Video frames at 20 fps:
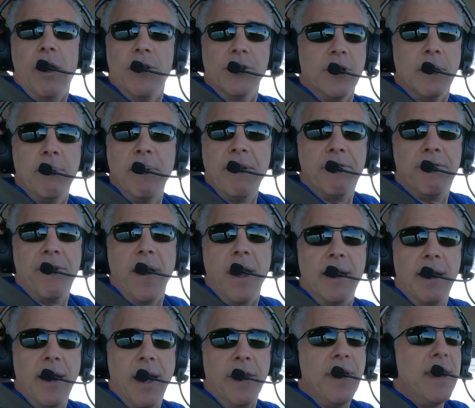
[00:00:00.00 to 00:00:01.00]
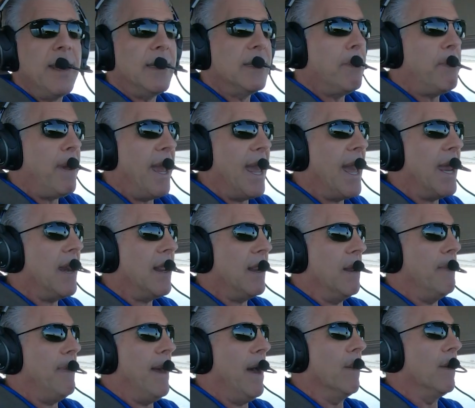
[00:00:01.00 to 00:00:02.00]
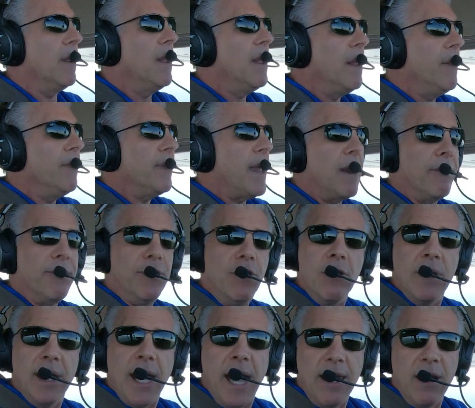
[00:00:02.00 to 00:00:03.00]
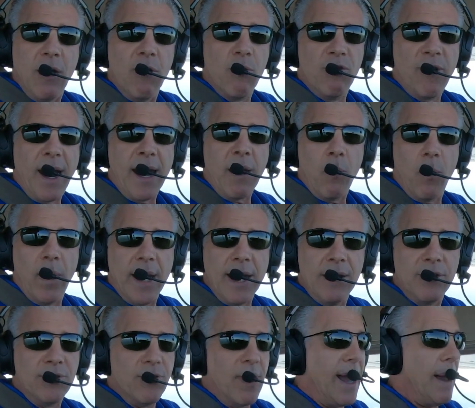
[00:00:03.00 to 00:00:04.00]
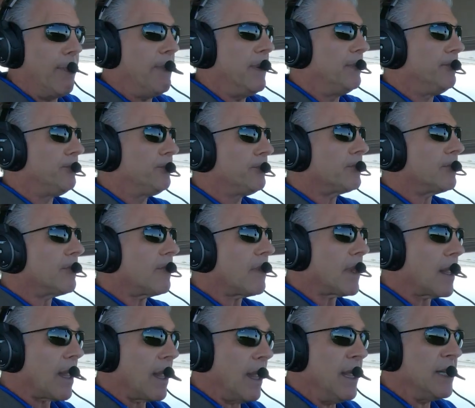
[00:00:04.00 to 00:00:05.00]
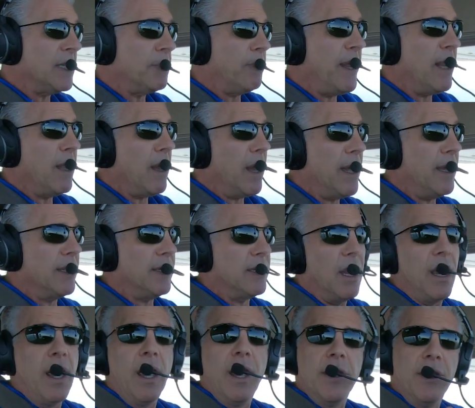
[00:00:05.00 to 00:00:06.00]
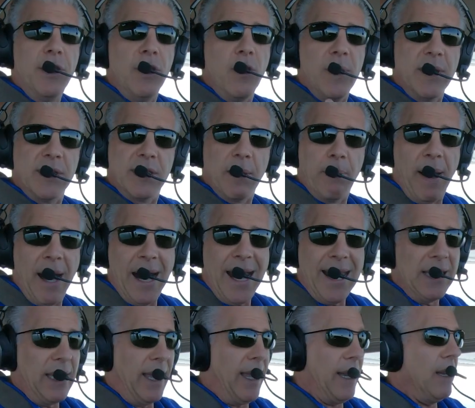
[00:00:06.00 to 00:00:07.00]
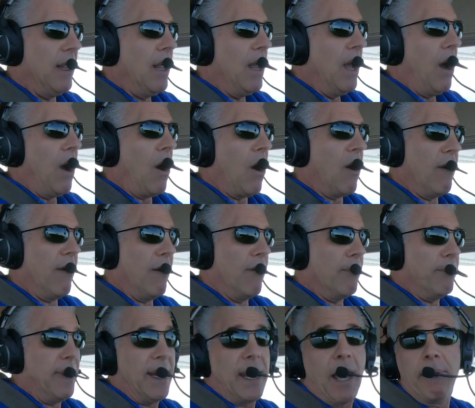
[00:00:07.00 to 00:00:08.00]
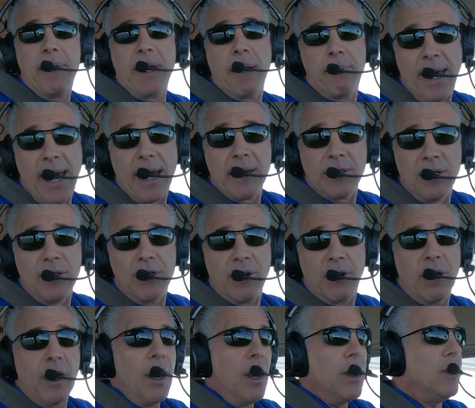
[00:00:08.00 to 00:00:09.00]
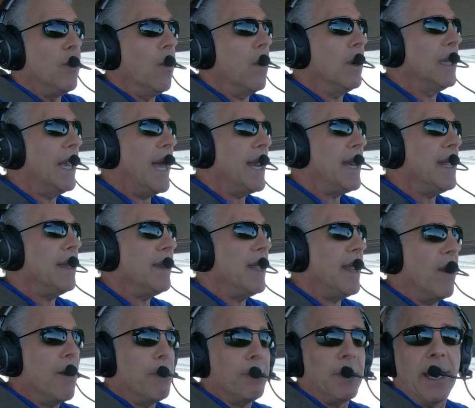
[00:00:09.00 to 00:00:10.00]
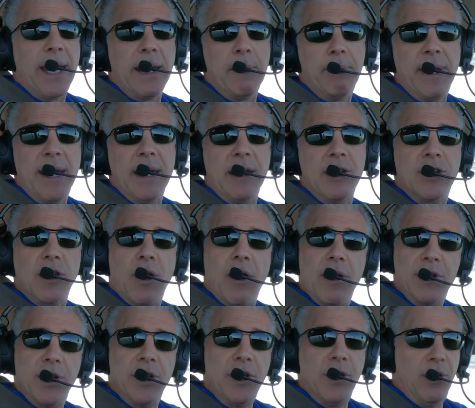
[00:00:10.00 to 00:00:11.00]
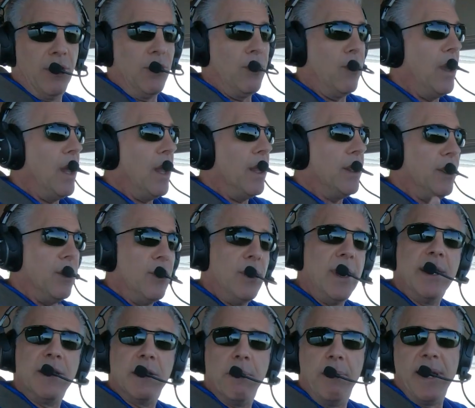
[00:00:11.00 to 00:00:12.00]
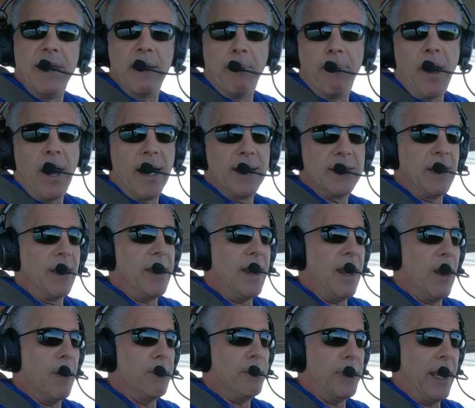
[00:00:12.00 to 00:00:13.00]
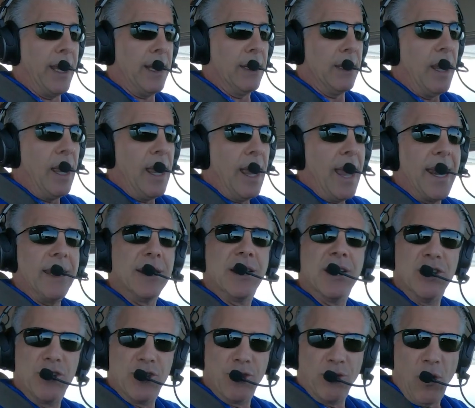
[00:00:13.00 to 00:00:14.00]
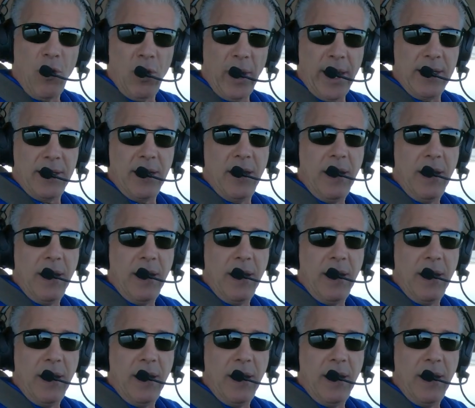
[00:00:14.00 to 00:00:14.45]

should be fun, nothing to panic about. And if you're getting a right wing drop, it's because you as the pilot are becoming a passenger. You're letting the airplane be in charge of you. You need to be the boss of the airplane and control it.